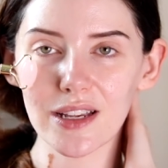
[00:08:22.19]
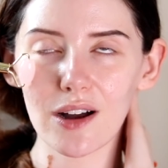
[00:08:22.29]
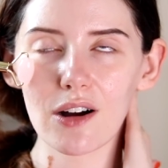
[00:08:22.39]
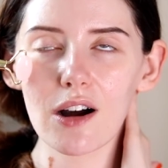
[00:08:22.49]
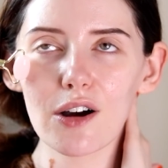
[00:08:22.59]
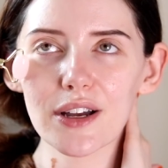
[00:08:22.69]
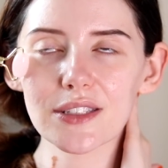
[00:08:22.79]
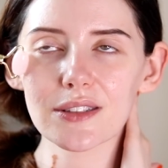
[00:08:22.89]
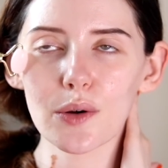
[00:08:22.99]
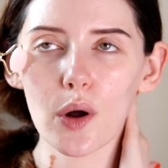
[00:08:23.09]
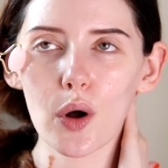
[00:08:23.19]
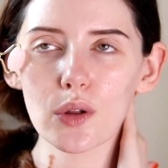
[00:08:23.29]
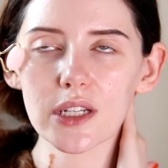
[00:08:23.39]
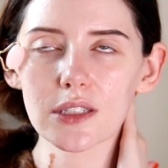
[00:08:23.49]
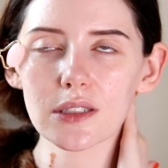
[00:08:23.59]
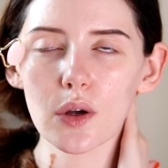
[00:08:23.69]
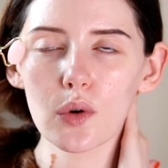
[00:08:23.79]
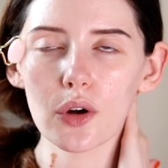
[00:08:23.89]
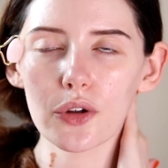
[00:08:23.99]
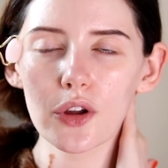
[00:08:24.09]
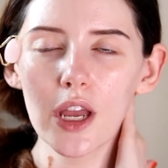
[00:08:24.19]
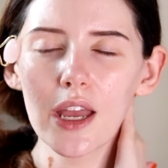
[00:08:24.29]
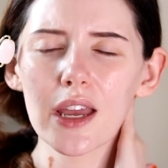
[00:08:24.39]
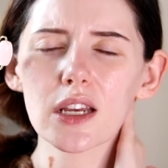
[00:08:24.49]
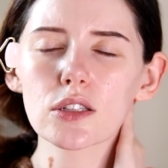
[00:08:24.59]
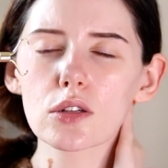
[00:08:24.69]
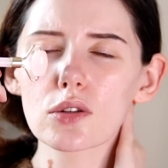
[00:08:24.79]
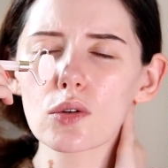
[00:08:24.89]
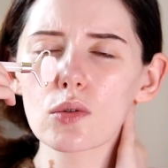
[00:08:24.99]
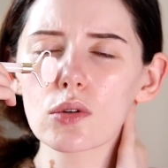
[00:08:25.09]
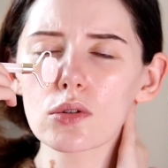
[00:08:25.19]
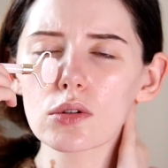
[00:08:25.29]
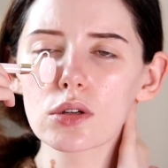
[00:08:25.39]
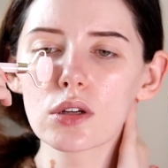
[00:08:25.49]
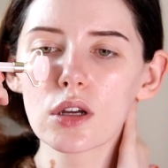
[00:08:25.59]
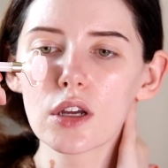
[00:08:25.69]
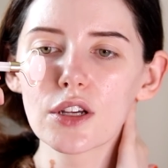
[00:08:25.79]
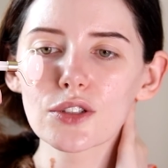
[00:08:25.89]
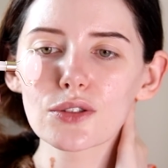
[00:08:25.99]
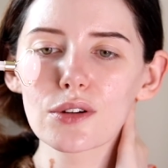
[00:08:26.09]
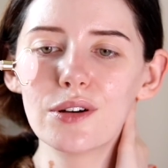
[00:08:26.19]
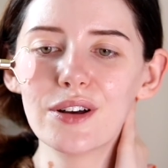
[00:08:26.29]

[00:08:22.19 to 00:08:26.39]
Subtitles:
Like, oh, it's so cold, it's so good, it's so good. So